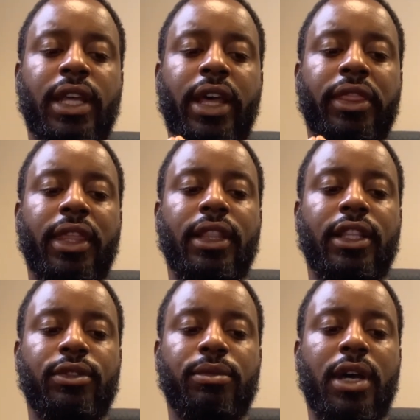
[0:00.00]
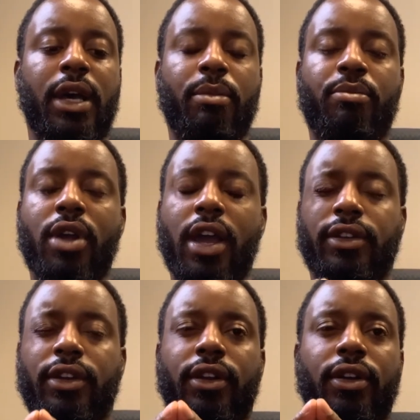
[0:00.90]
I think this was Bob
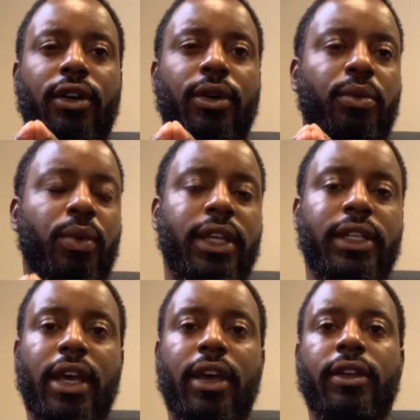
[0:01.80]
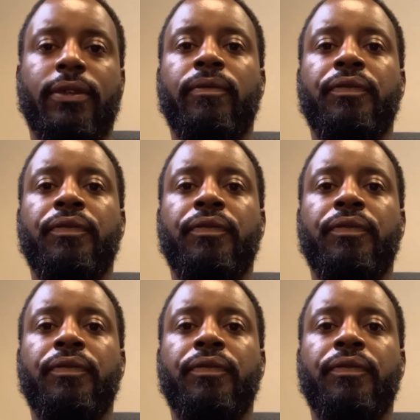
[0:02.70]
Proctor or Wayne Dyer,